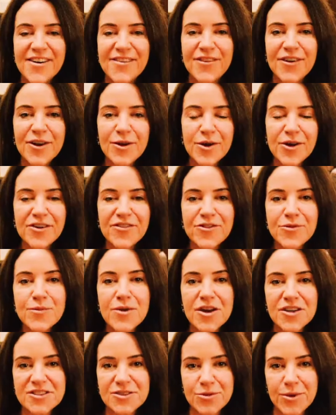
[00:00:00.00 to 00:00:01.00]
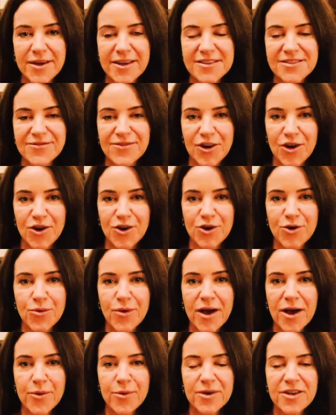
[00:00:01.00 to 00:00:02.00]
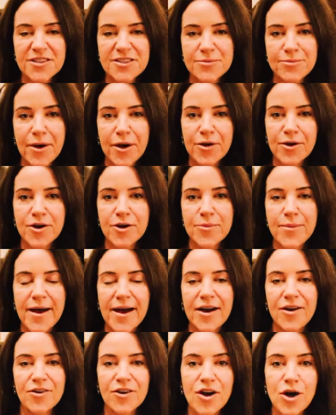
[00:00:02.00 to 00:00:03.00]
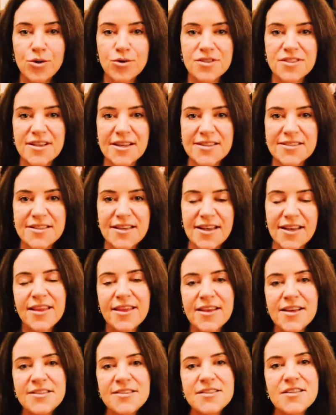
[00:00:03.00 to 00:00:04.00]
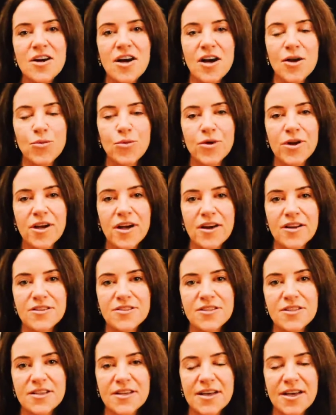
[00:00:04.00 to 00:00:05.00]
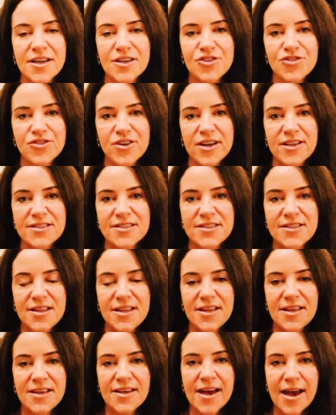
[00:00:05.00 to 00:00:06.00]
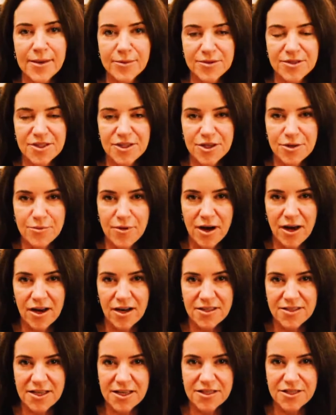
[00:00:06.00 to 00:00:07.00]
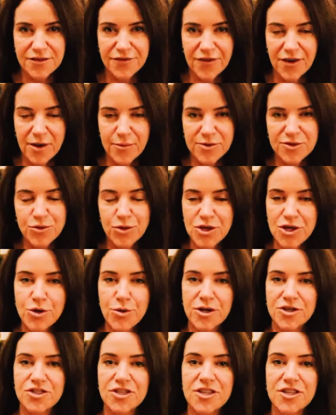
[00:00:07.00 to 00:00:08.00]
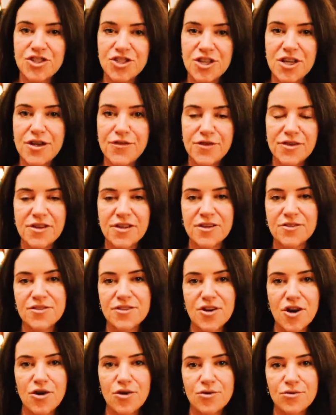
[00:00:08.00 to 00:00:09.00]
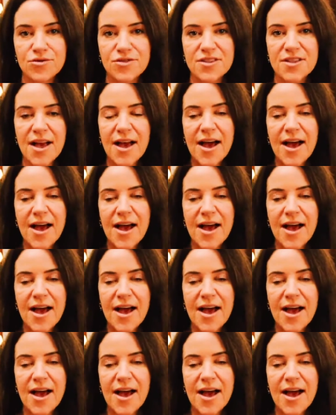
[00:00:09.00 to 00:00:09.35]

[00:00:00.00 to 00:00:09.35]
Following on from last week's vlog where we spoke about goal setting, this time we're going to address the gaps that you might identify between you actually achieving those goals